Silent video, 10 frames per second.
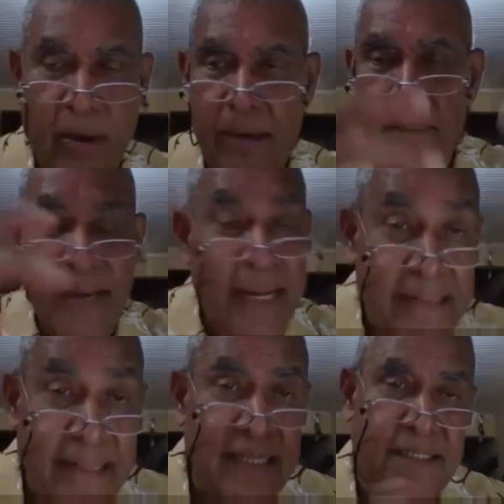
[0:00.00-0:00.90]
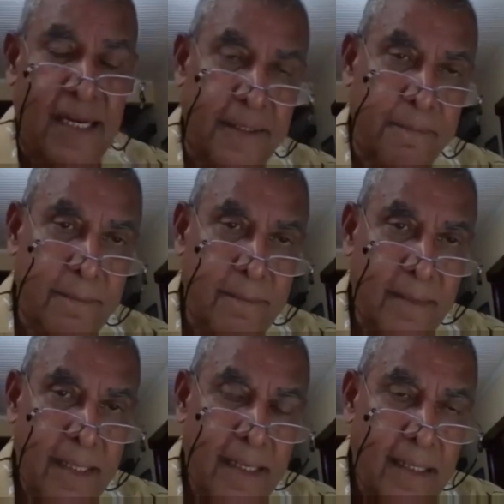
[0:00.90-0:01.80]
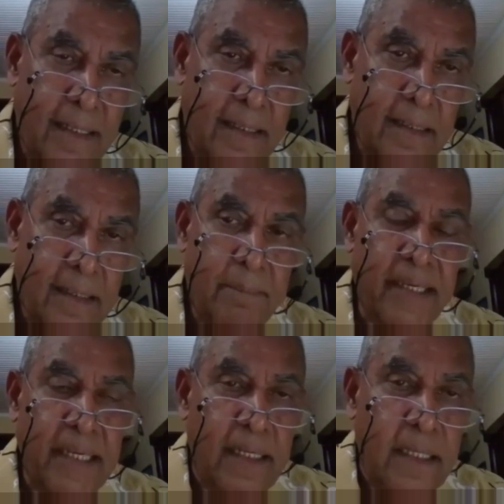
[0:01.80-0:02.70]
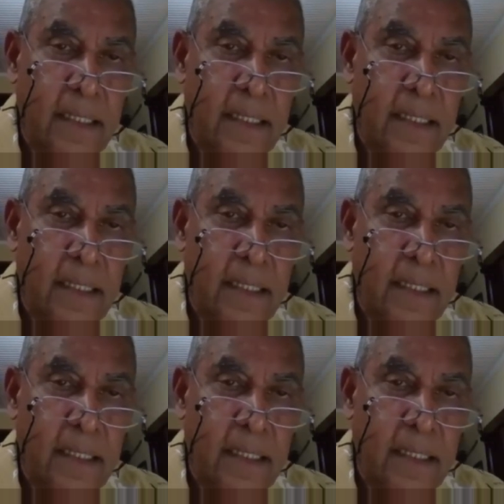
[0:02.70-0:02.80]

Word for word: about many things, Donna. But